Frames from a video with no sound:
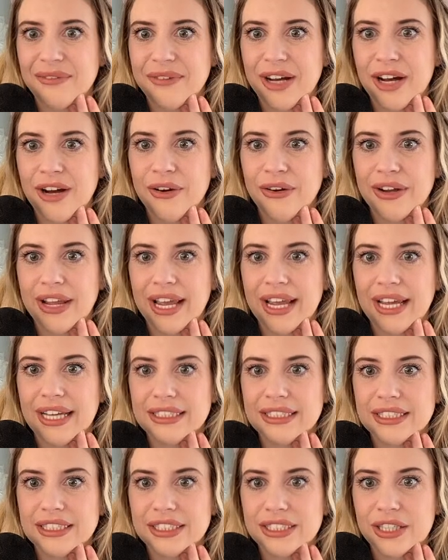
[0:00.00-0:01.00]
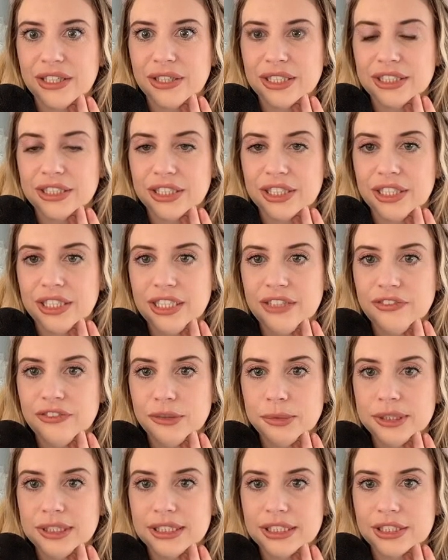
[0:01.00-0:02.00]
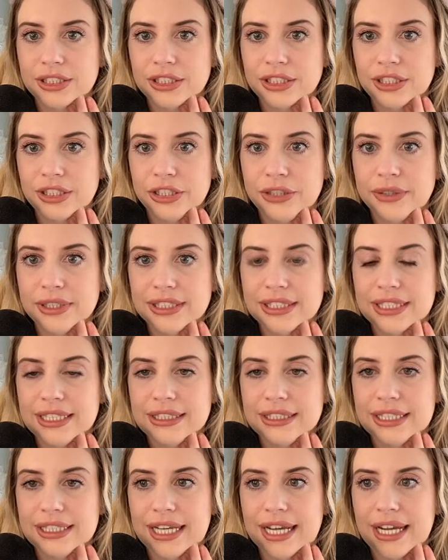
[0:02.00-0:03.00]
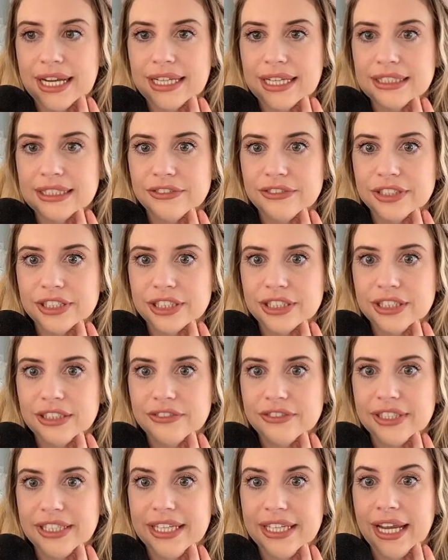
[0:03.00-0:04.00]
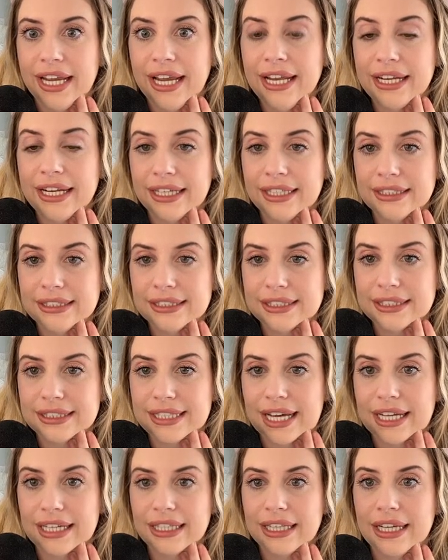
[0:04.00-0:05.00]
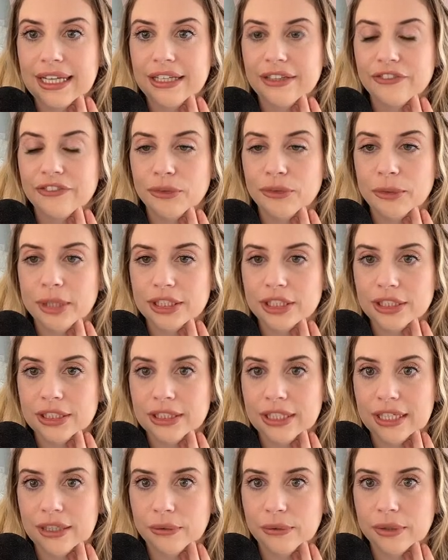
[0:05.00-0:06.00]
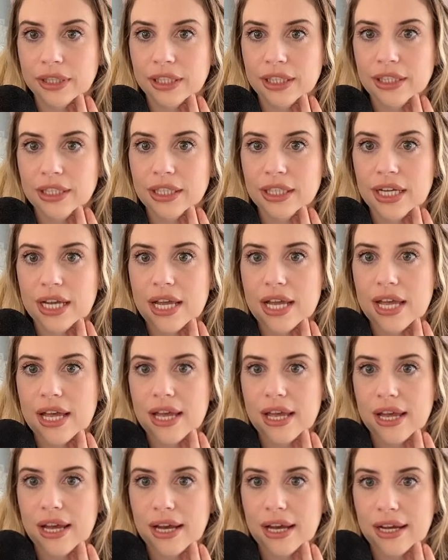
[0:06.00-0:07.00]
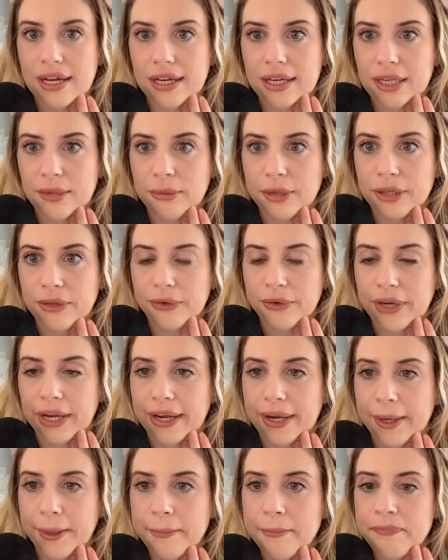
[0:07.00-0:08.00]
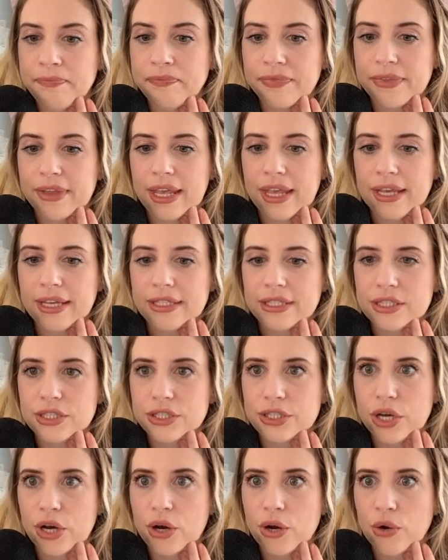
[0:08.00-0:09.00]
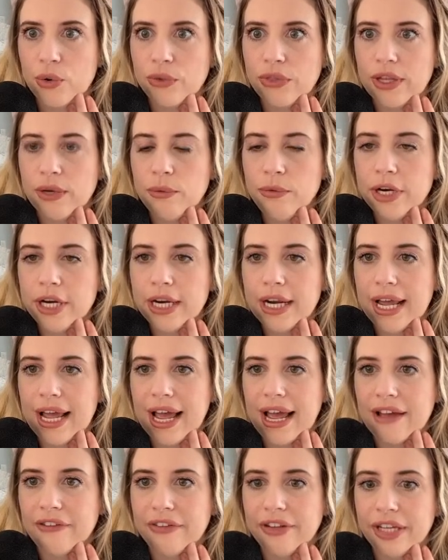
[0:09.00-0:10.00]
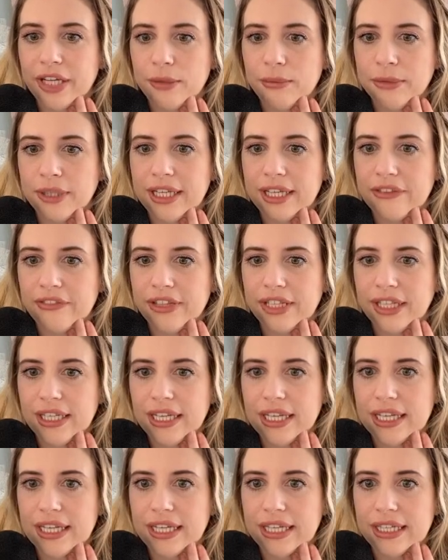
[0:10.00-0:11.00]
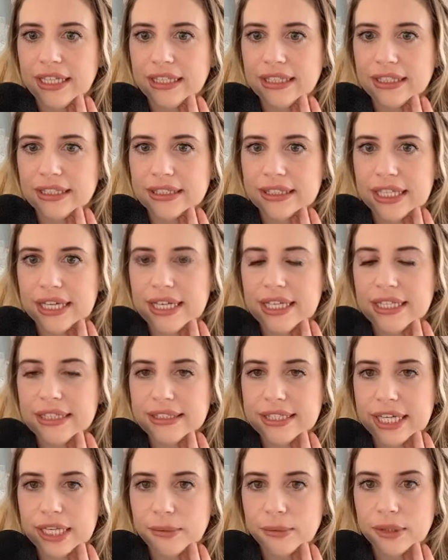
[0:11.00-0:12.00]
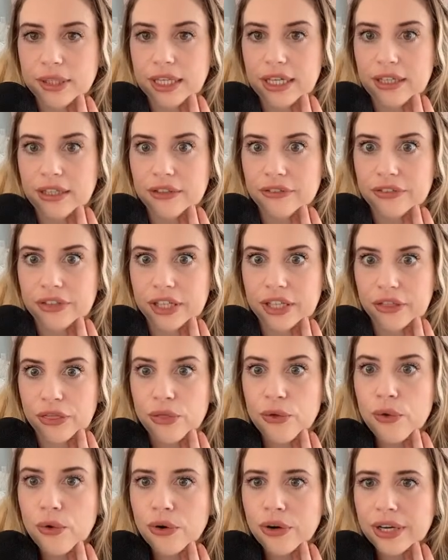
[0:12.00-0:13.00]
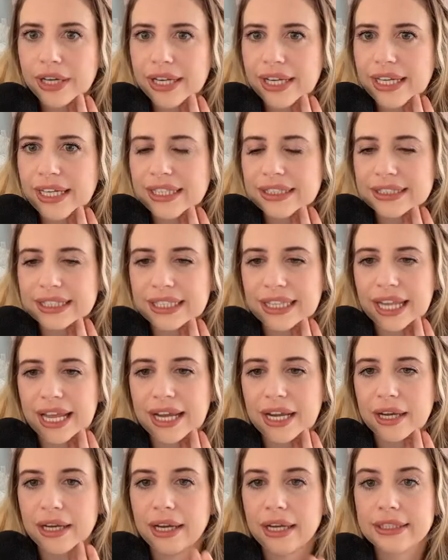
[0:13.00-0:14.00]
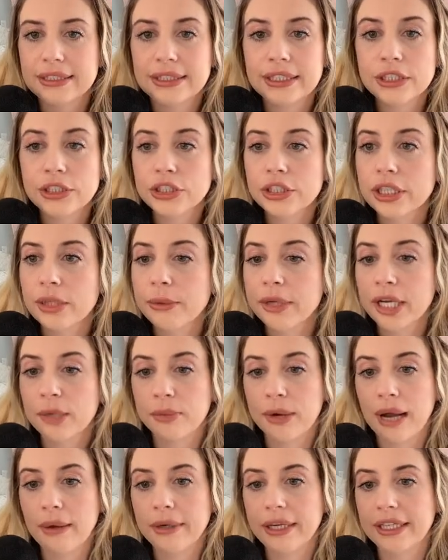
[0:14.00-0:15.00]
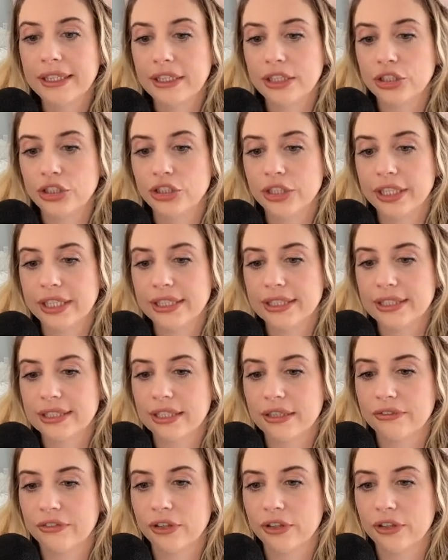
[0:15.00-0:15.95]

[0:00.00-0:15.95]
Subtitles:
Okay, so attorney for petitioner, USA Today, a division of Gannett Satellite Information Network. Okay, so then we're gonna have him giving his table of authorities, and like essentially we could probably get the gist of